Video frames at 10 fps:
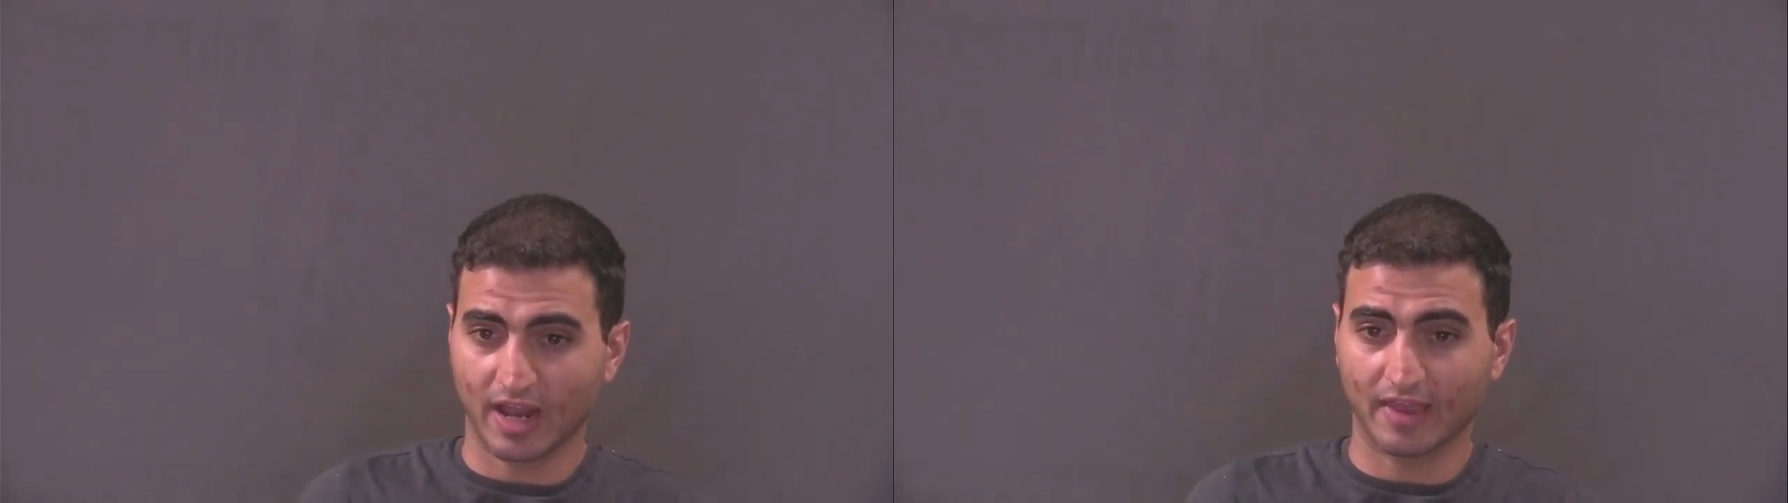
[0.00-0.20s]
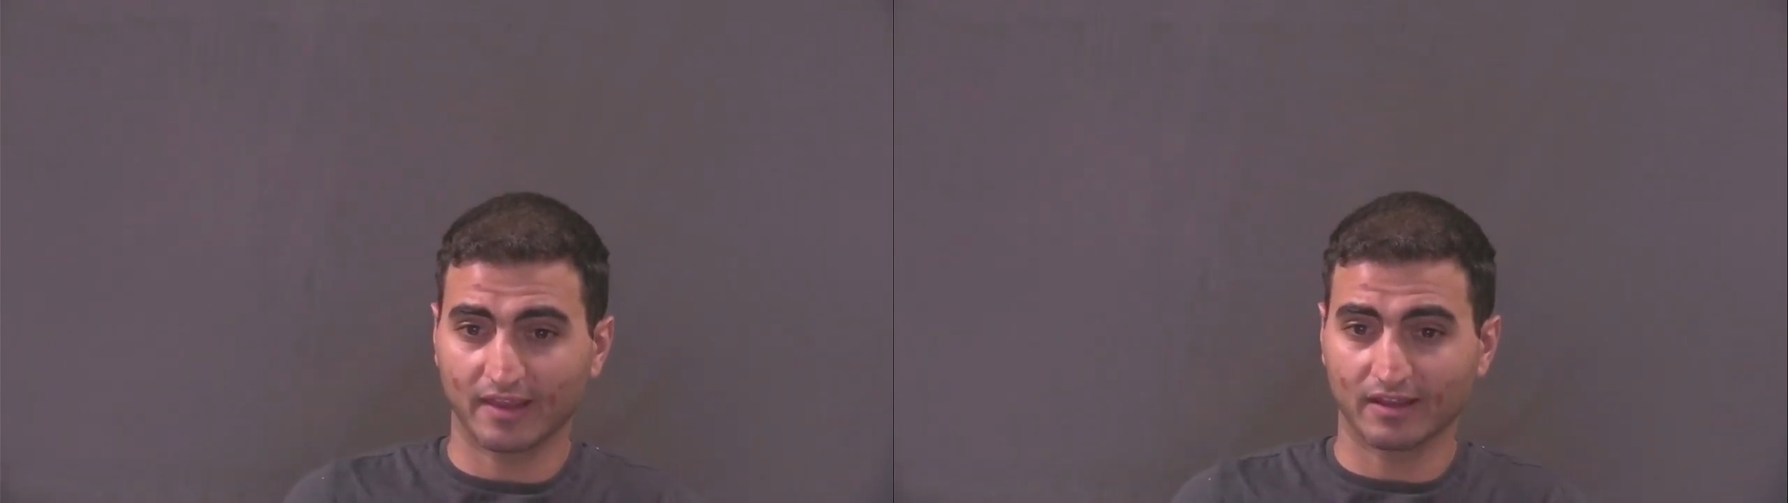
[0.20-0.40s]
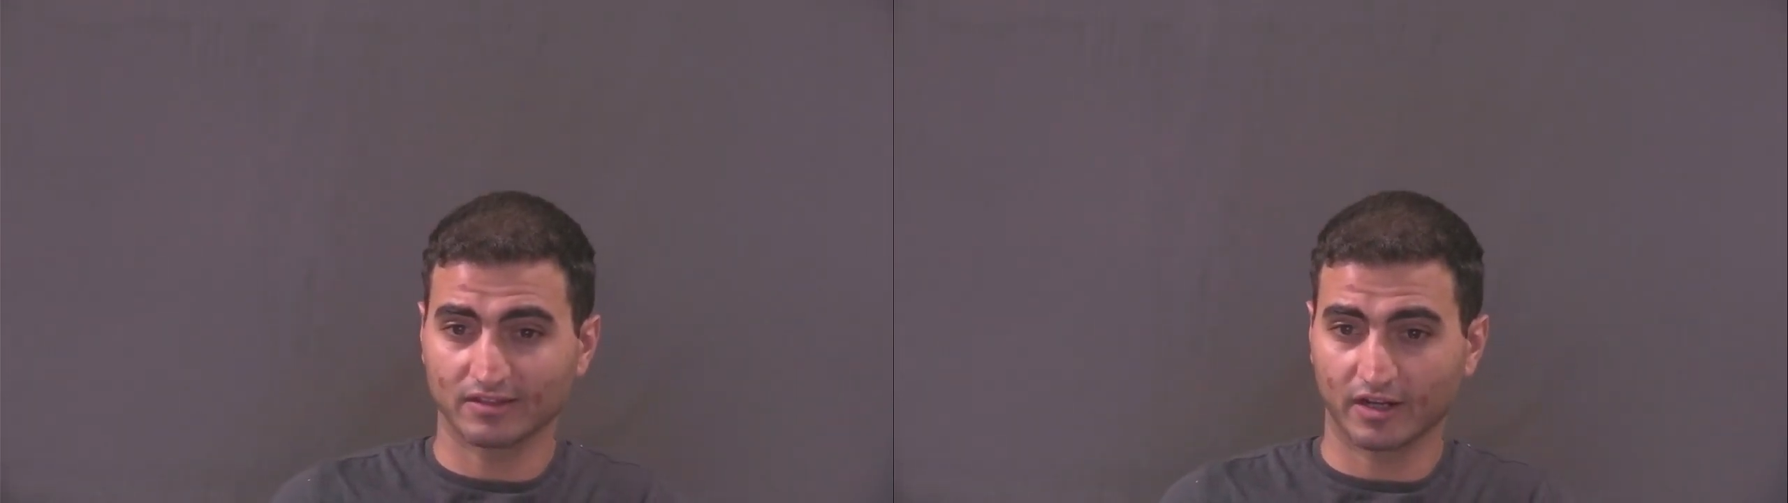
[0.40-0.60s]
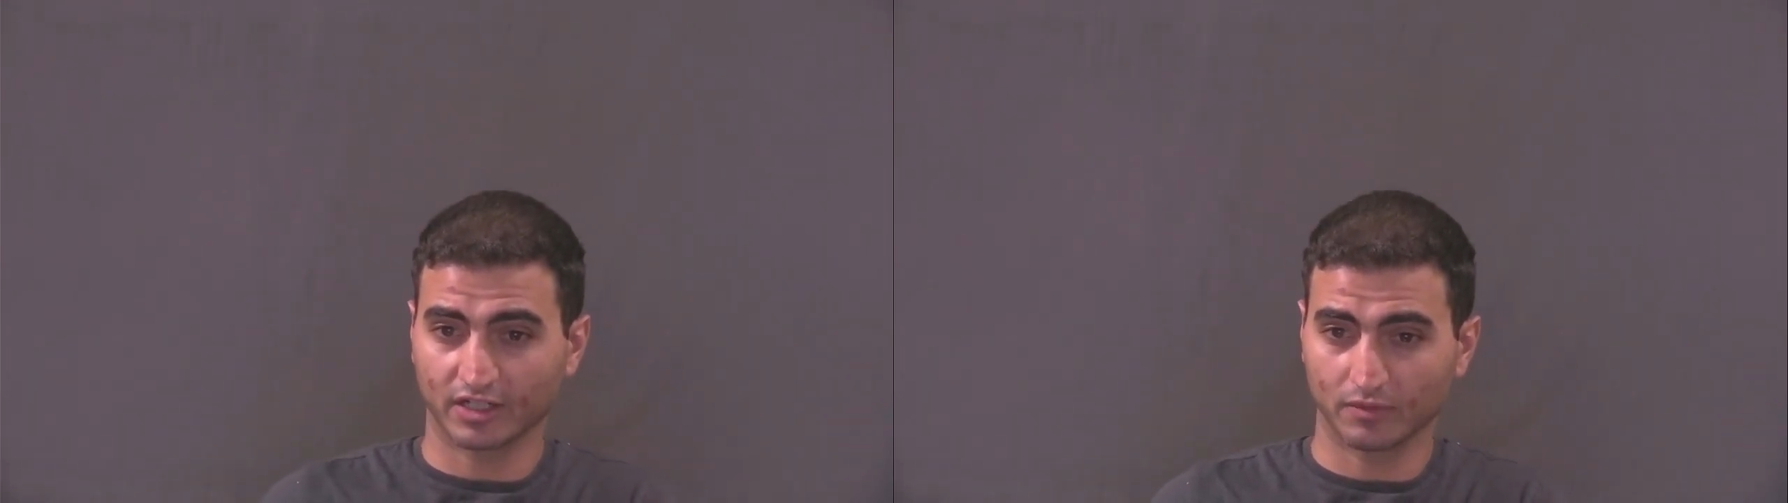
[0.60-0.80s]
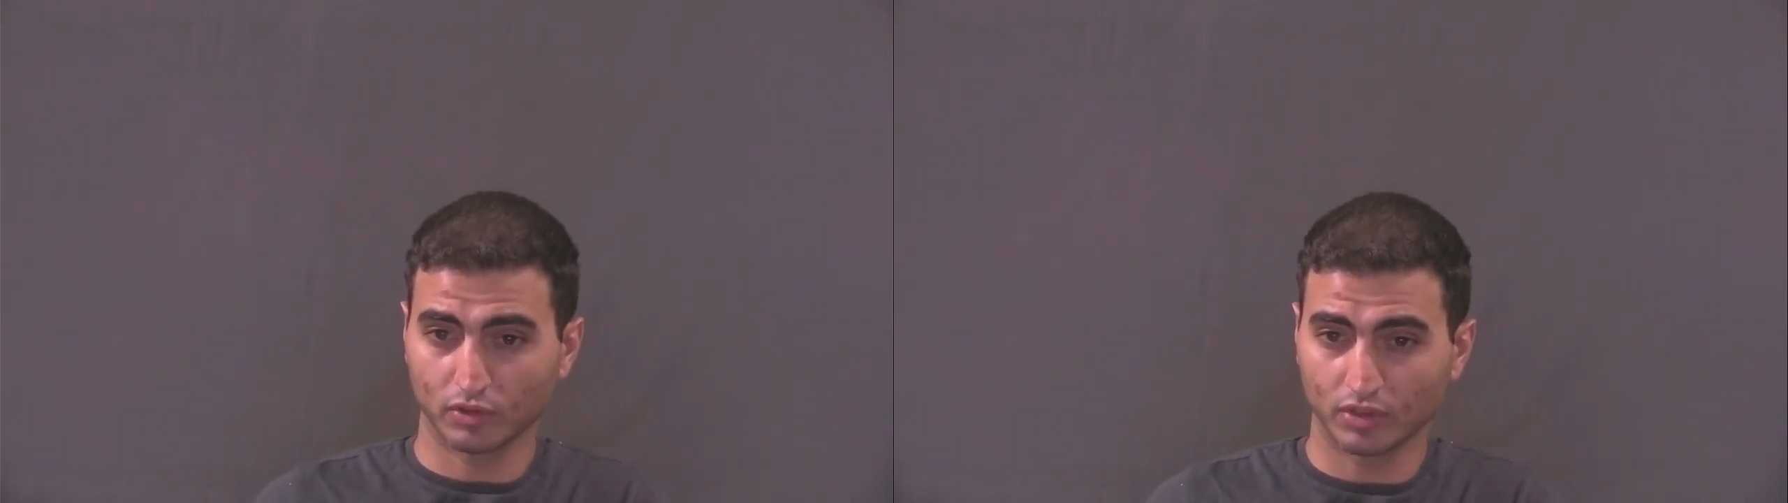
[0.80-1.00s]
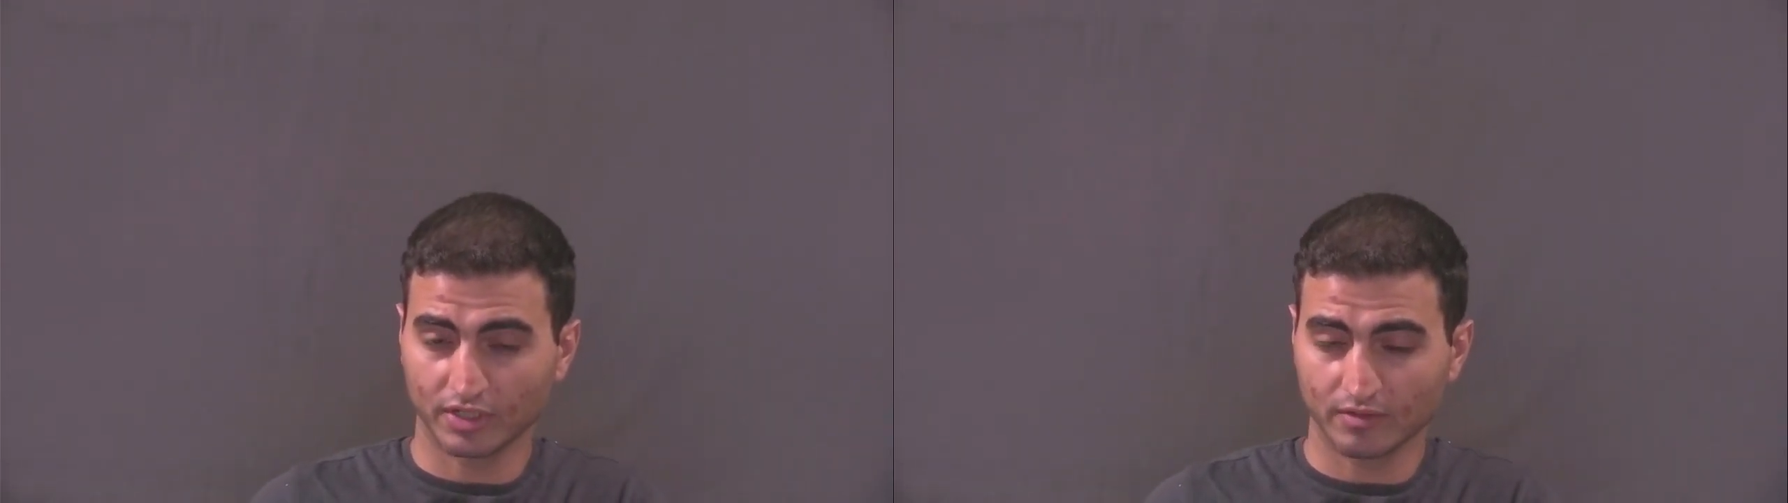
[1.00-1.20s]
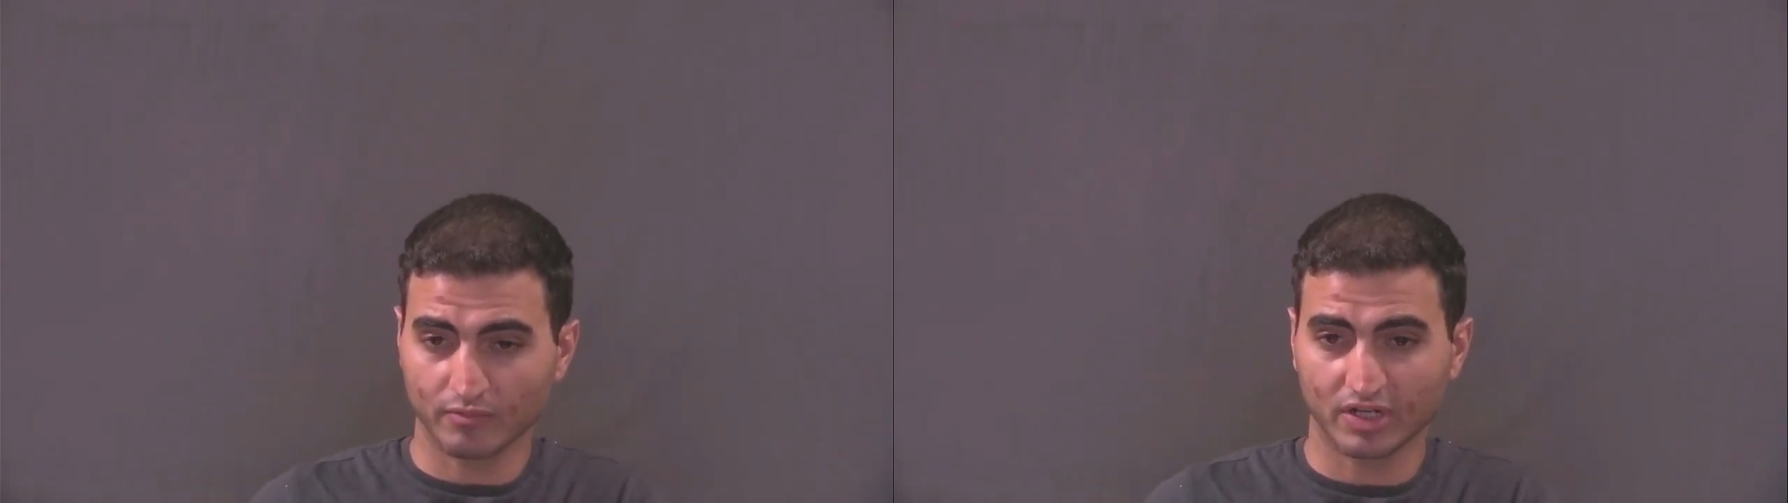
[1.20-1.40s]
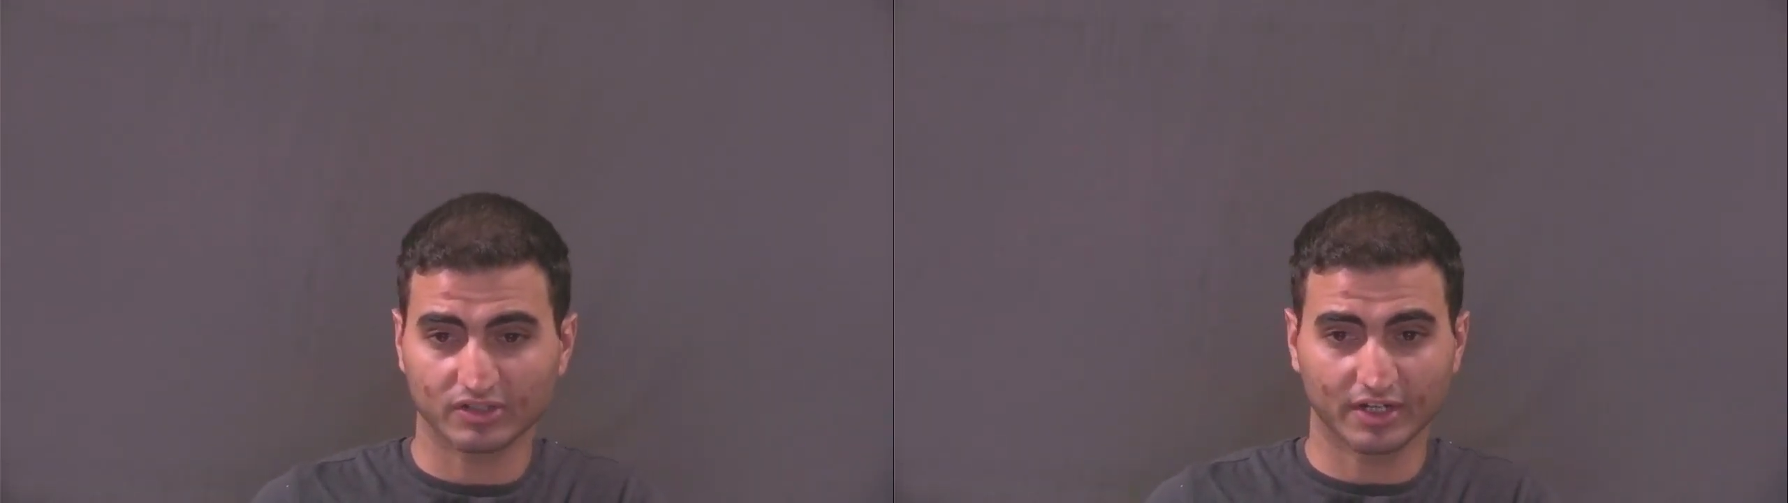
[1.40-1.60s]
and that entire community
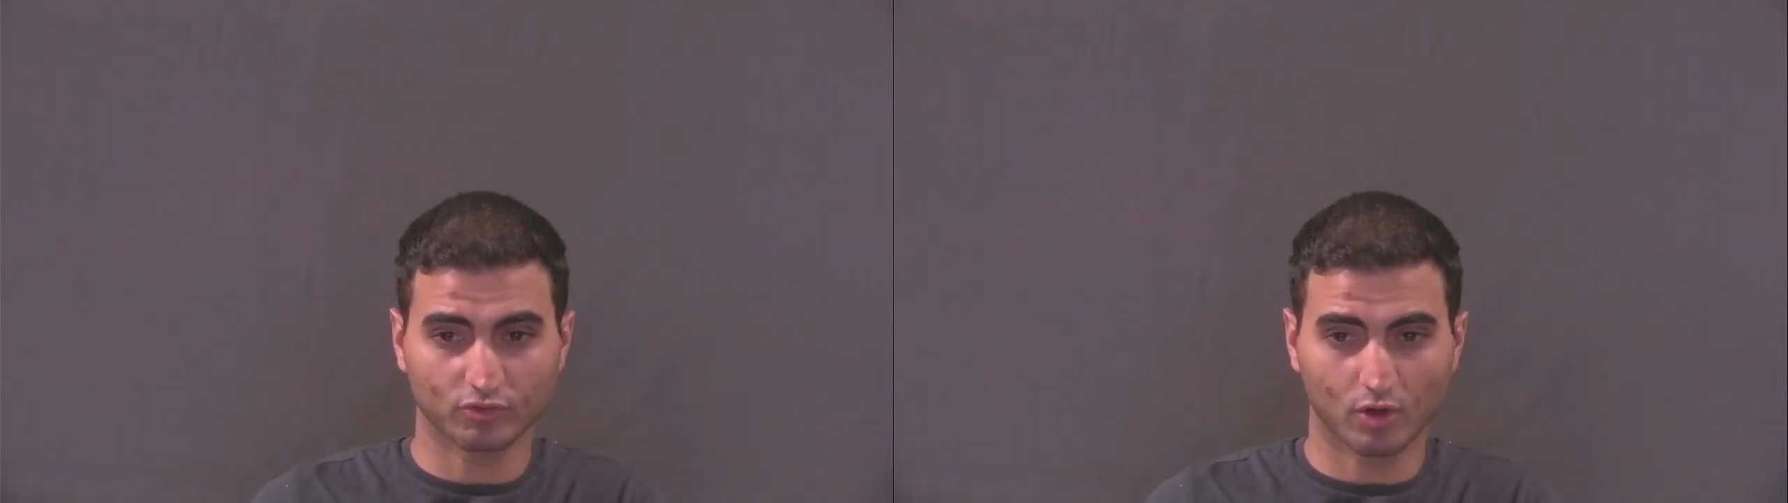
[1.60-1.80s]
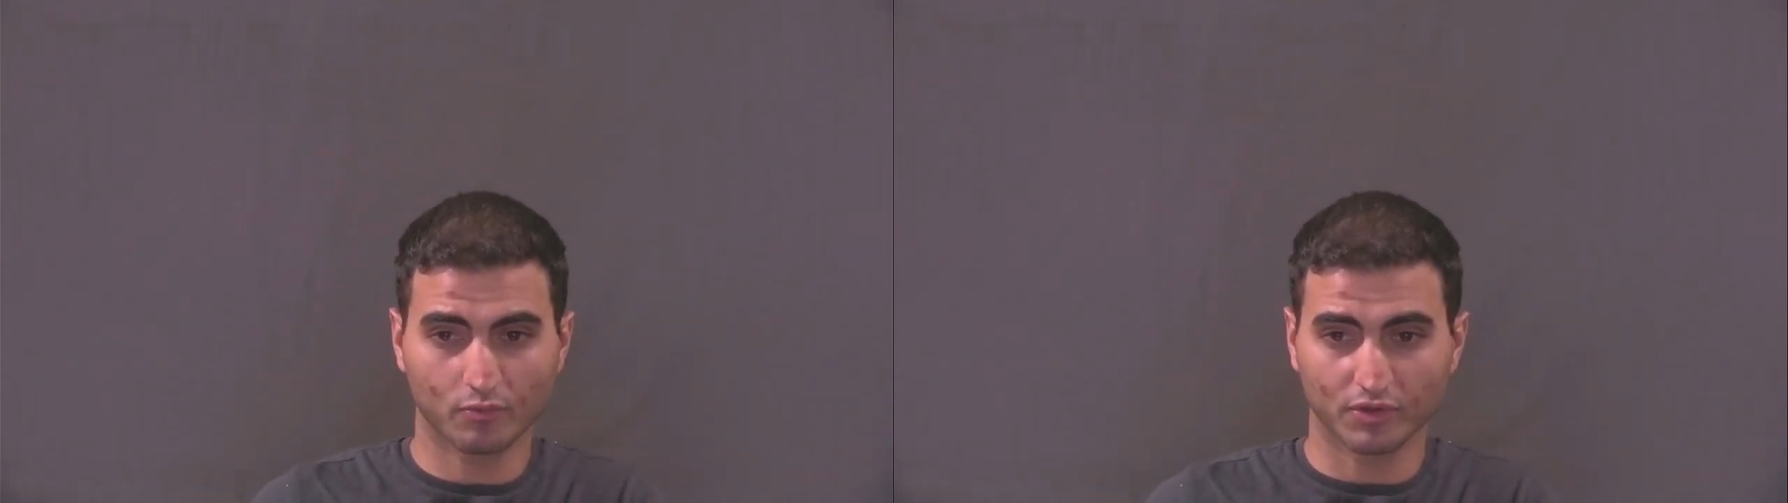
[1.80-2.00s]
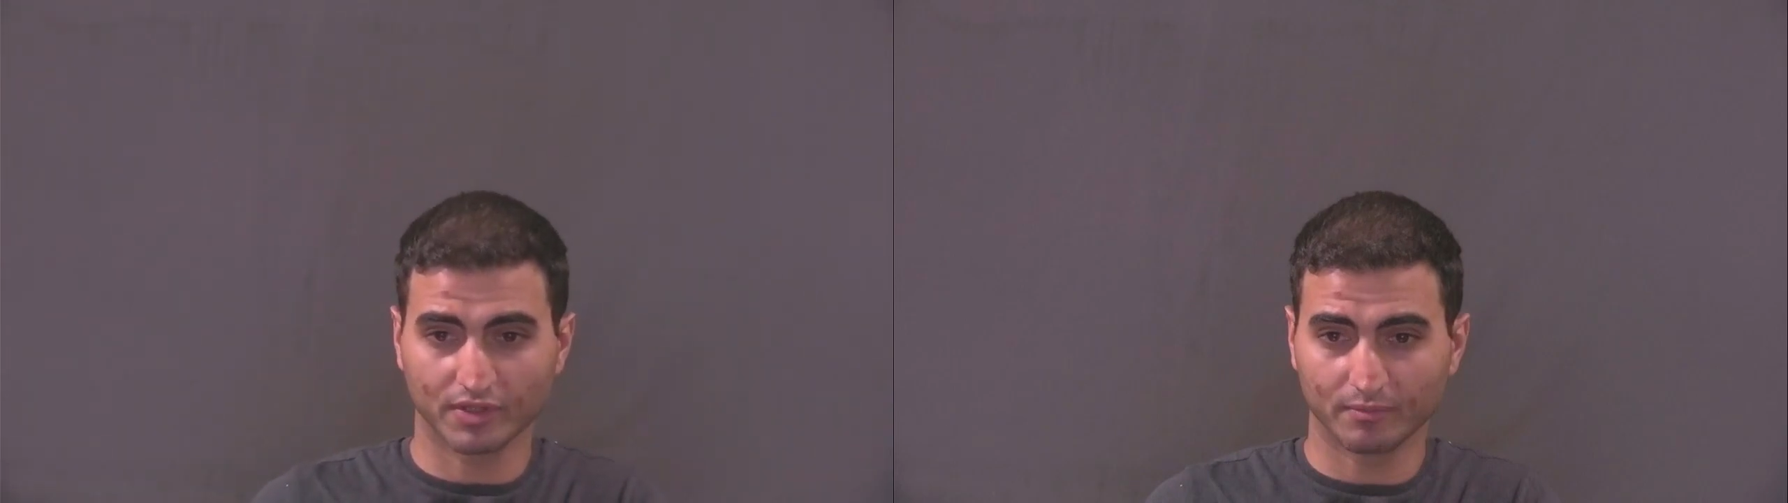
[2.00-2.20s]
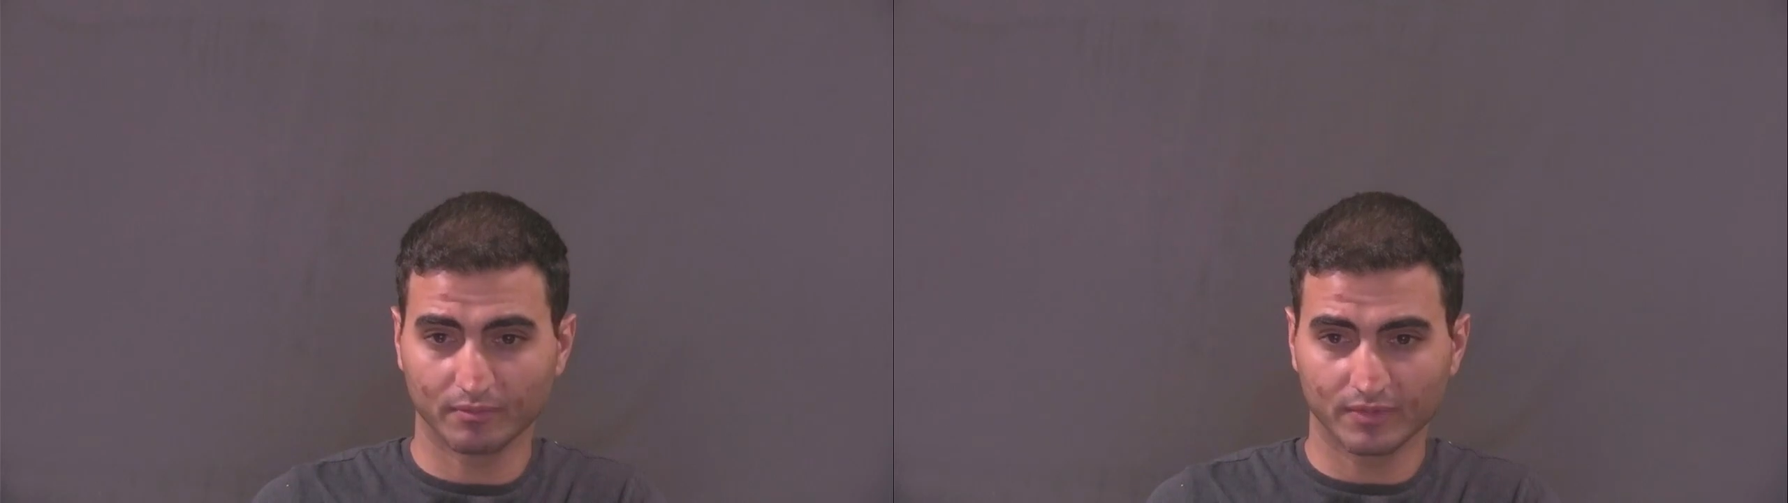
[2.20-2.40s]
because I grew up with them.